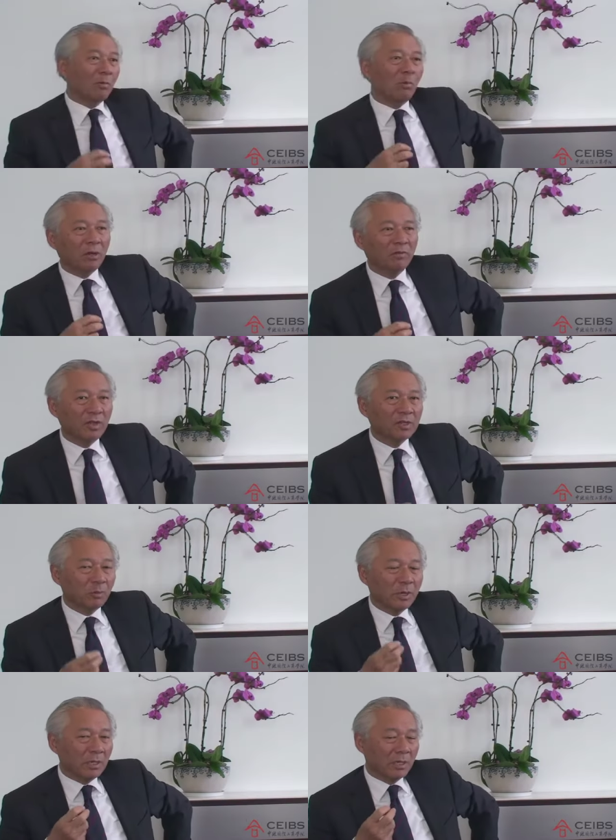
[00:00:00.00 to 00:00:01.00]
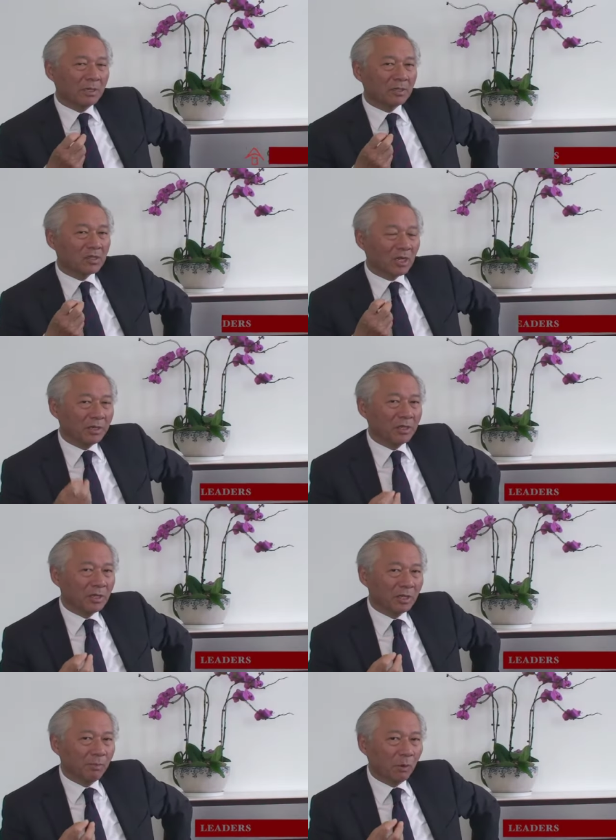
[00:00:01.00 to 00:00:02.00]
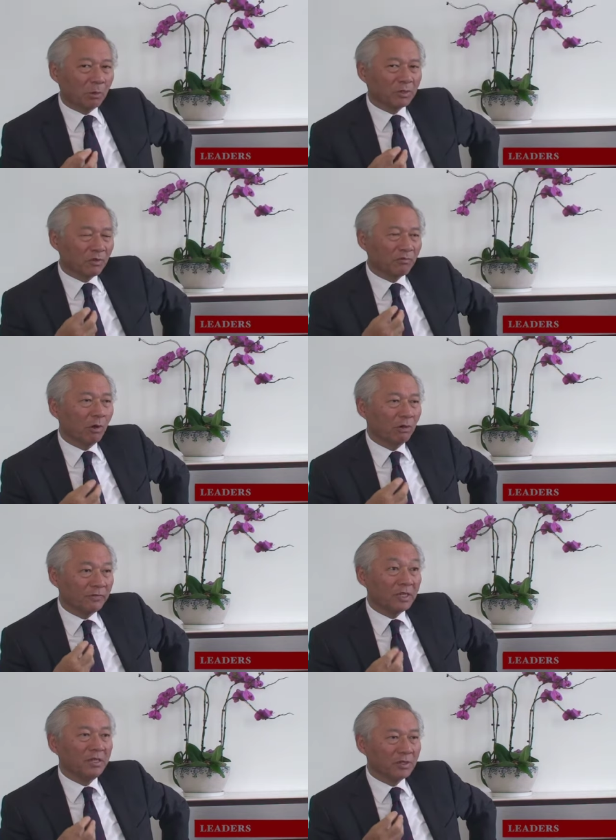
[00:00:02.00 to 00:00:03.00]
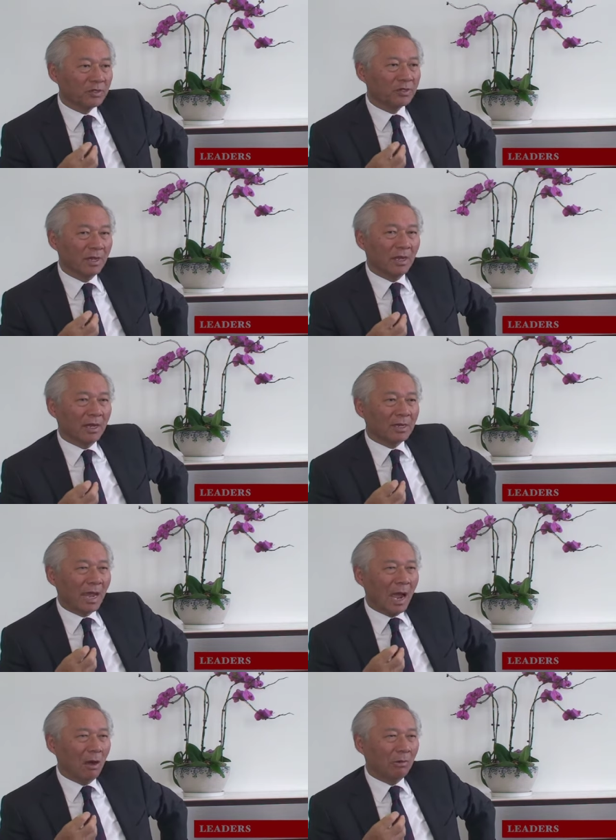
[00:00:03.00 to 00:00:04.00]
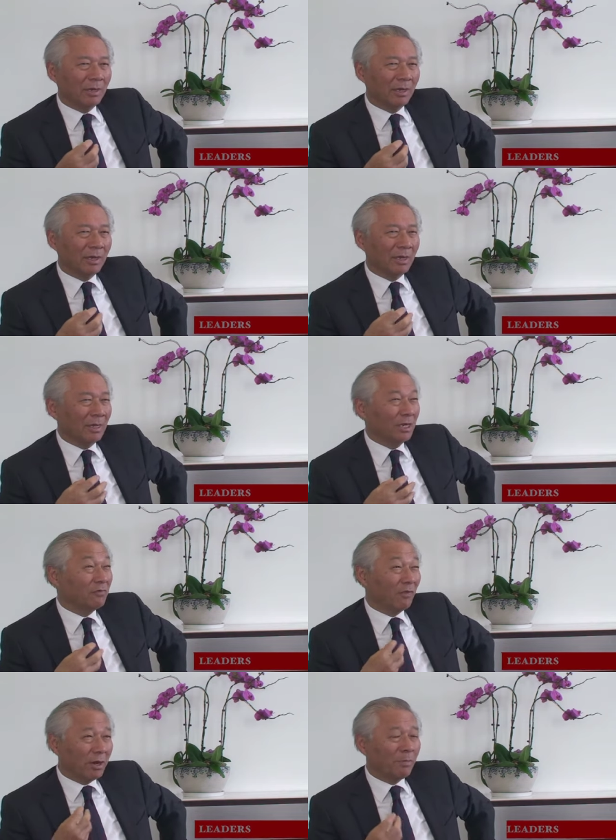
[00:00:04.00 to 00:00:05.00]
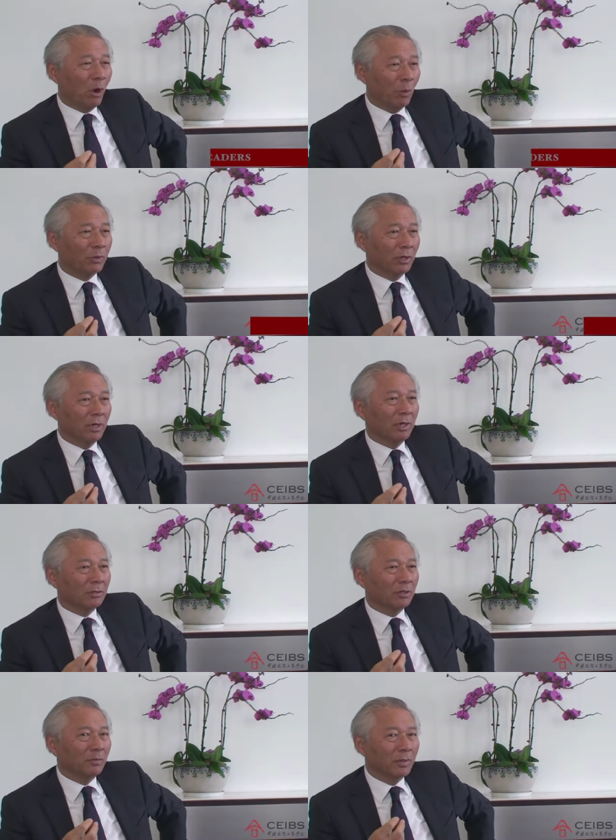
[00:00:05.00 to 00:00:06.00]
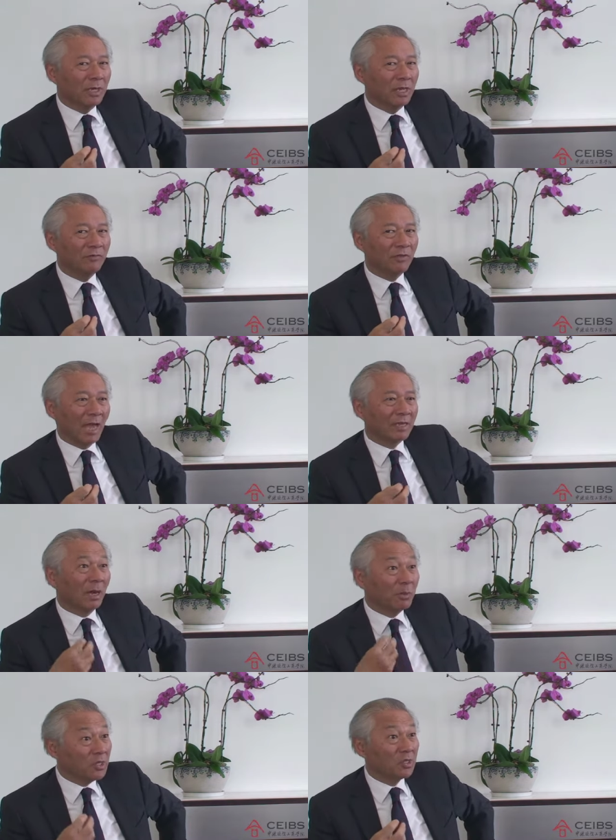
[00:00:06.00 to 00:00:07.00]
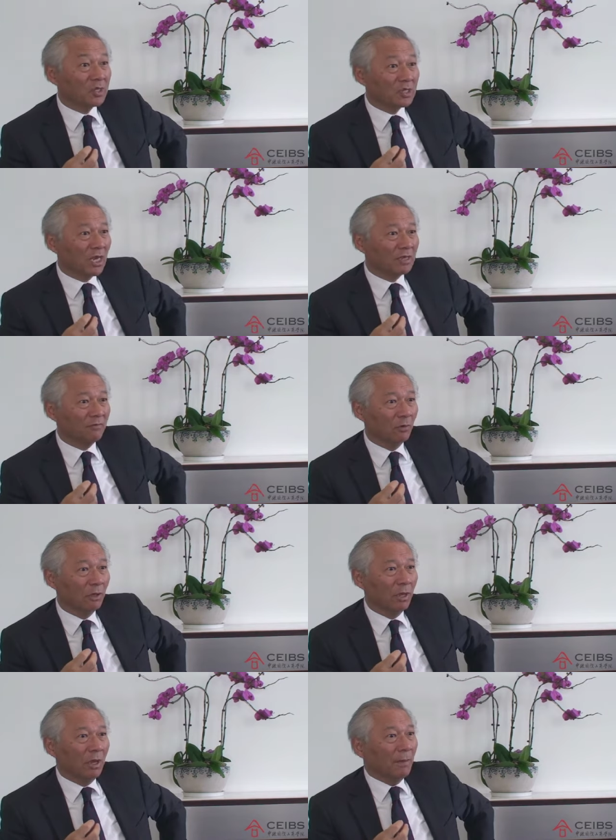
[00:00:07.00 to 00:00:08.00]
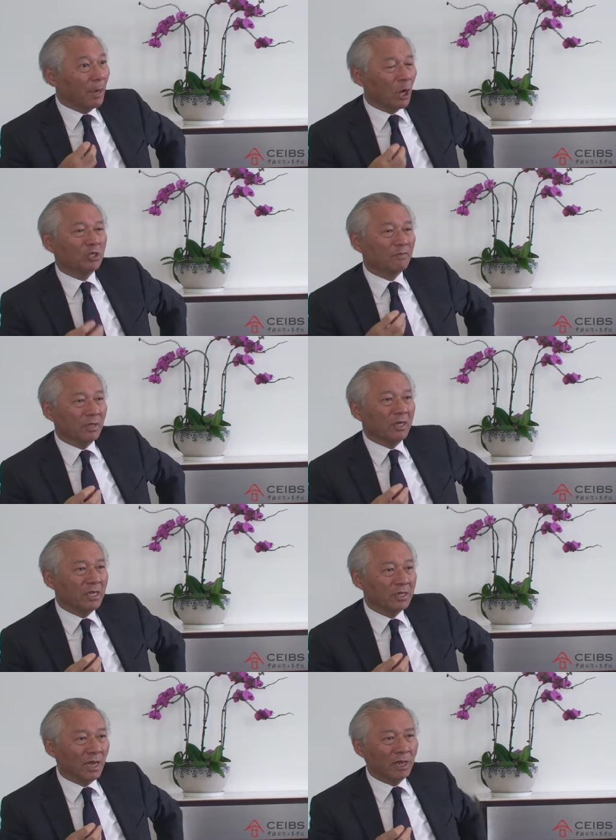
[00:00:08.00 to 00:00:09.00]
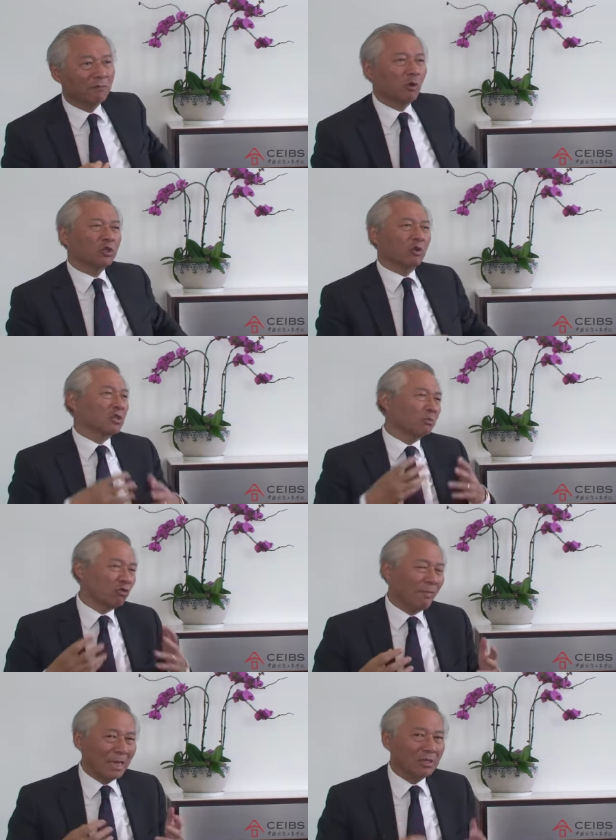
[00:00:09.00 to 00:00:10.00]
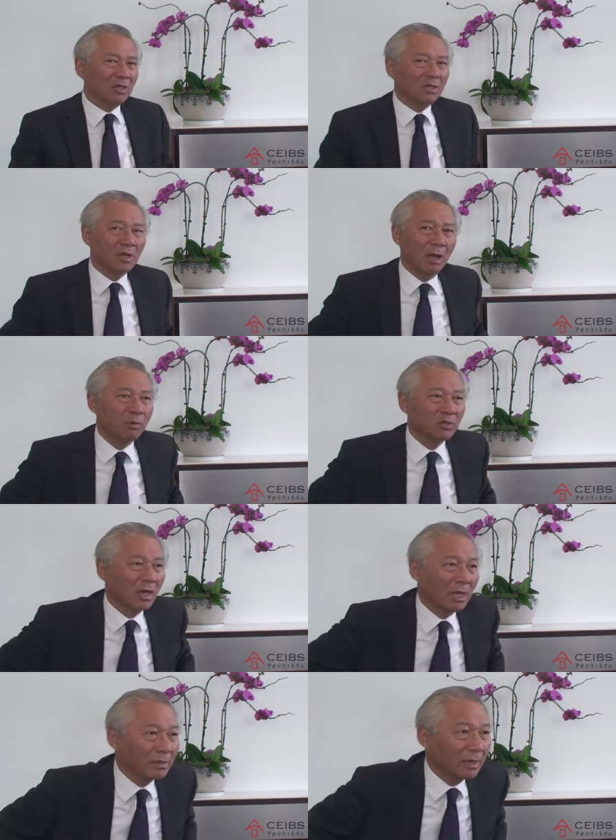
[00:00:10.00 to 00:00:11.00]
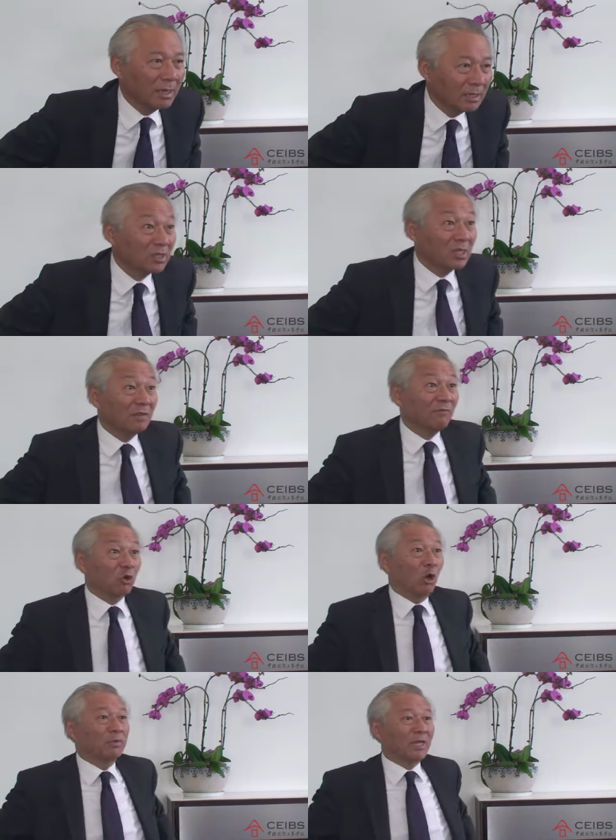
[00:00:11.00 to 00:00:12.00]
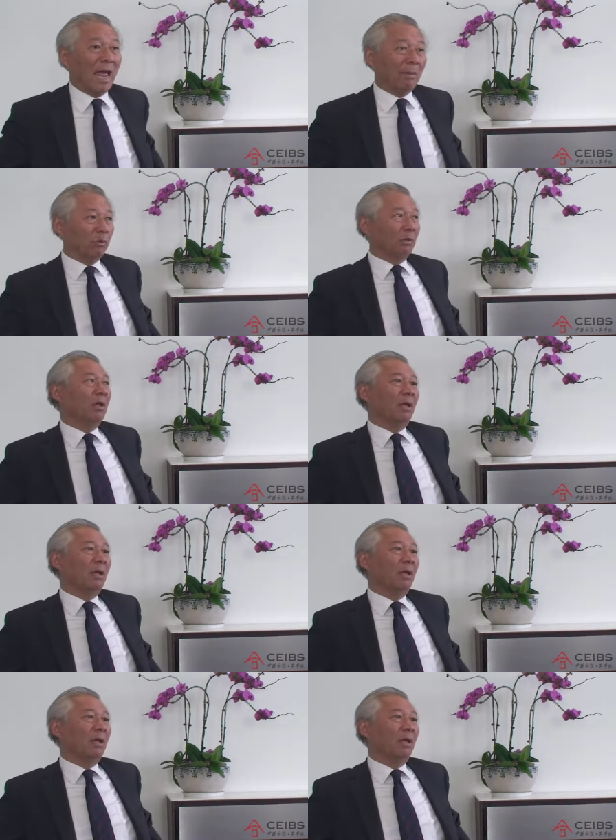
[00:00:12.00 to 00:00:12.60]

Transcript: One of the things we studied in the book was the role of leaders. Now, it is very popular to believe that companies are successful because of the leader. And of course, there are some dramatic examples like Steve Jobs at Apple.